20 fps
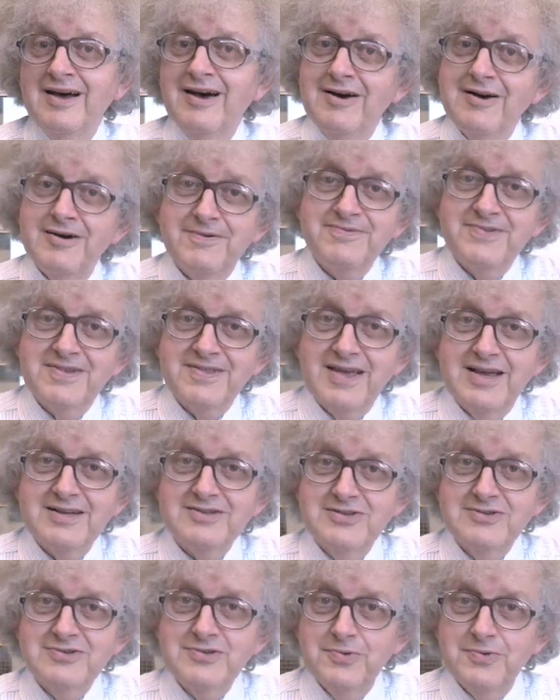after
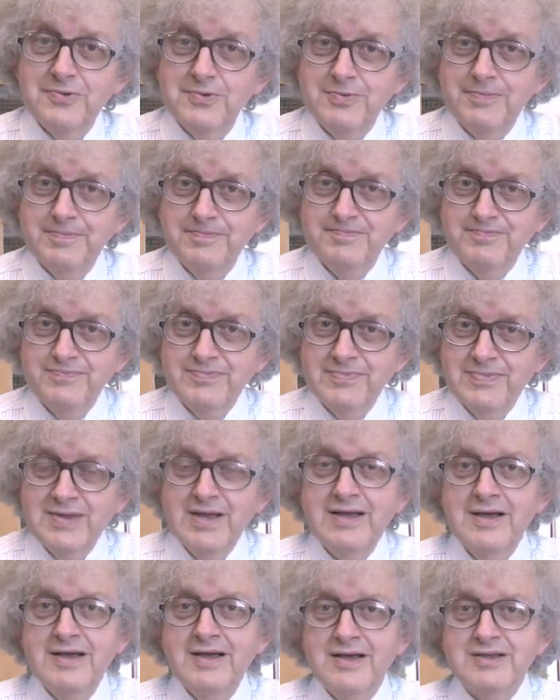that at all.
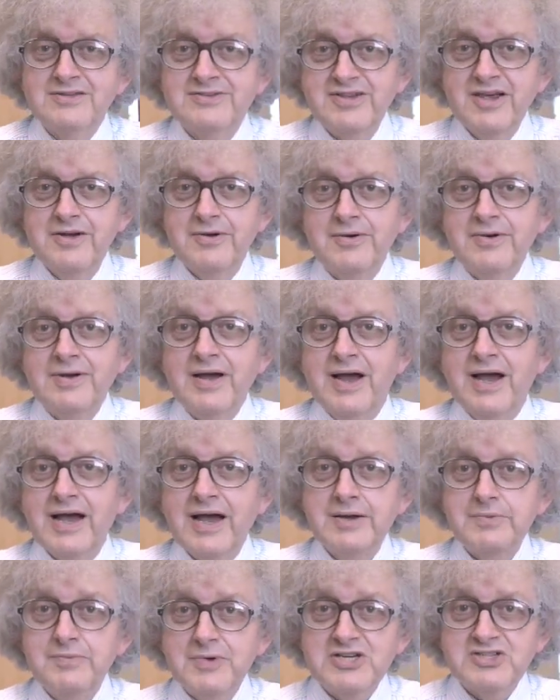So
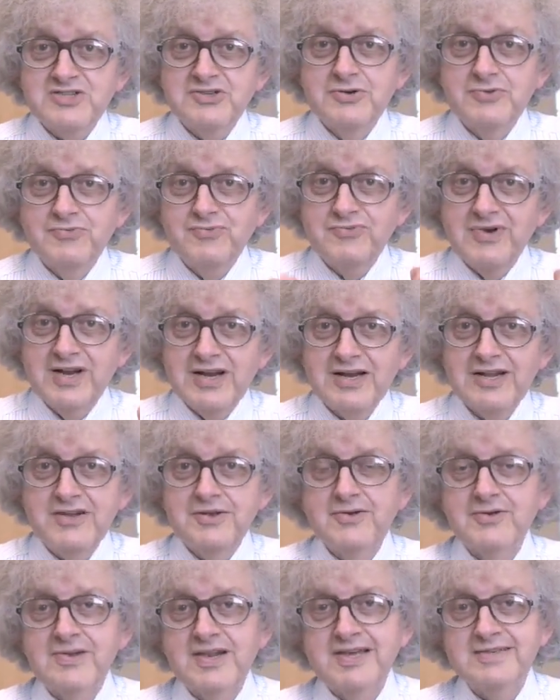I wish you a really
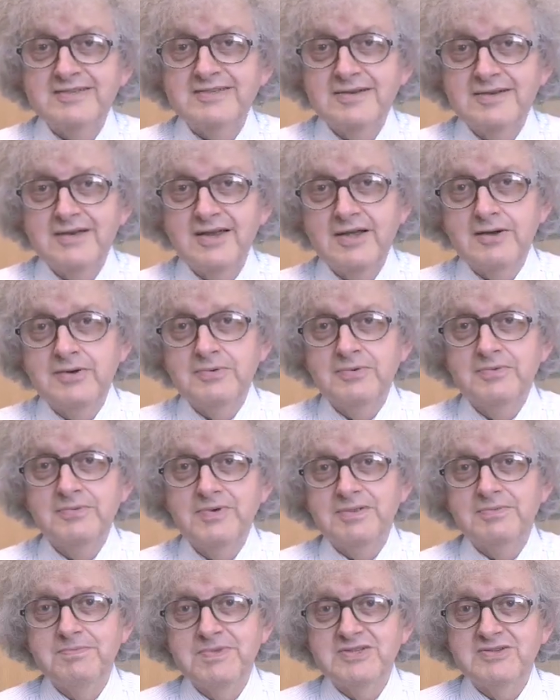good lesson now
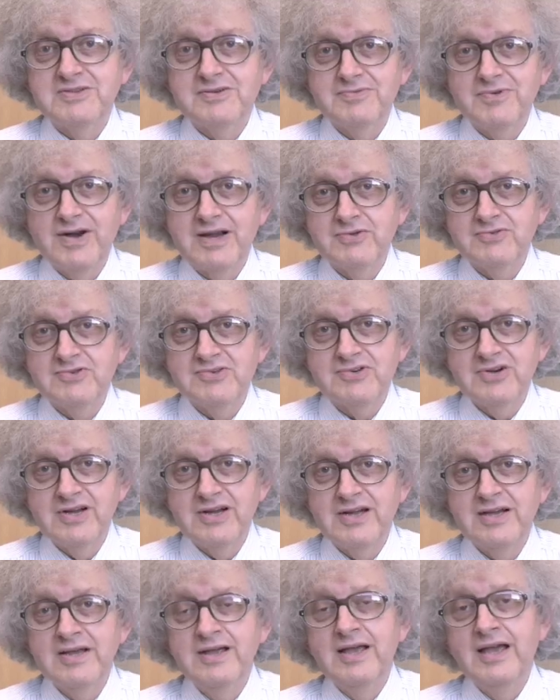with Mister
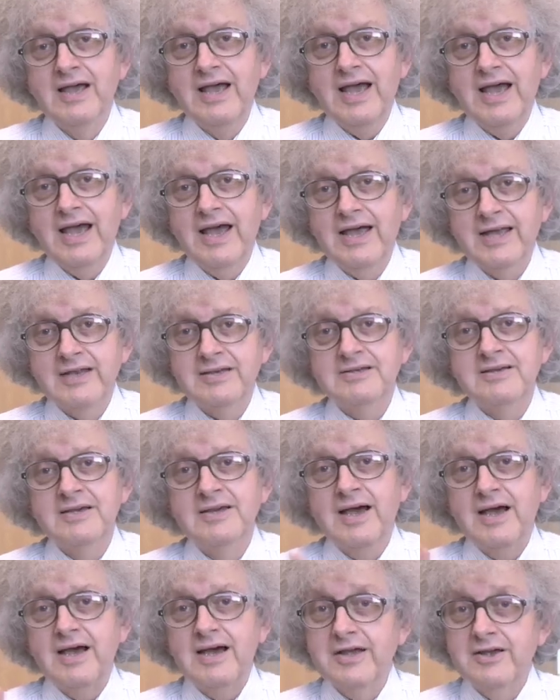Roundtree, and
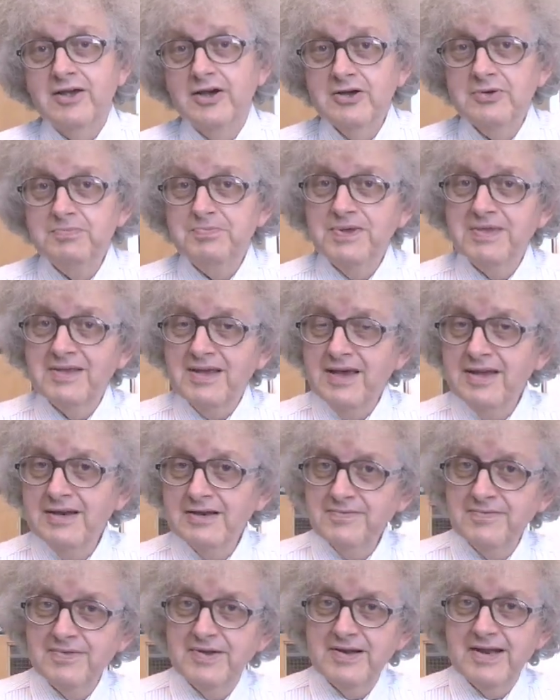I hope at the
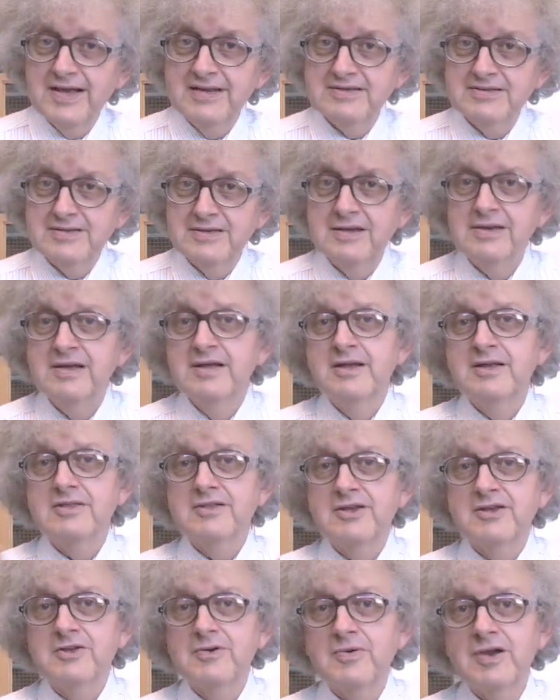end of the lesson
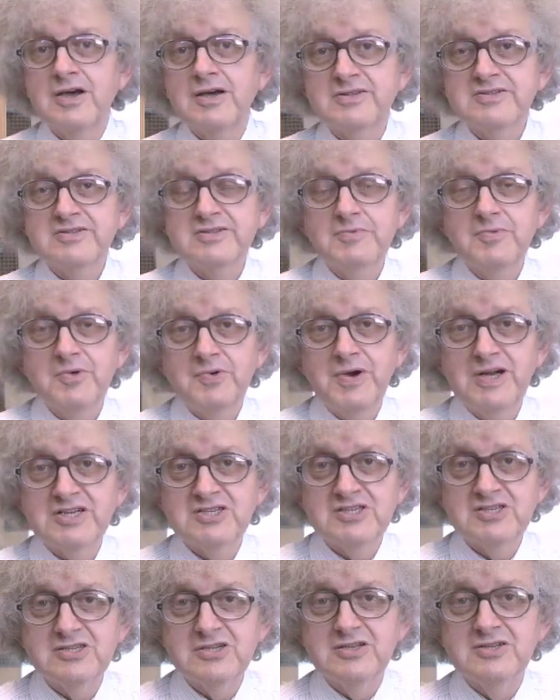that you'll ask some
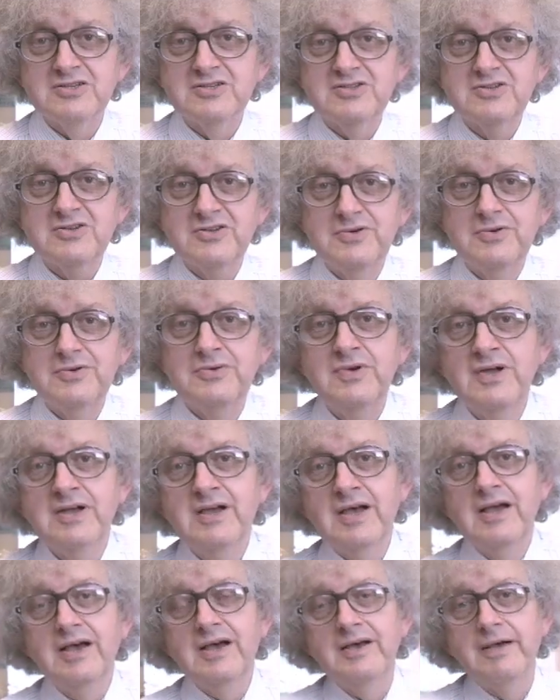questions to
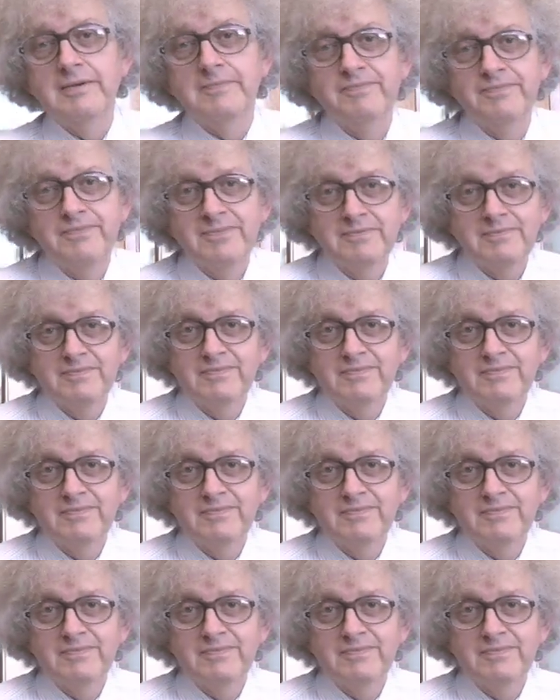um,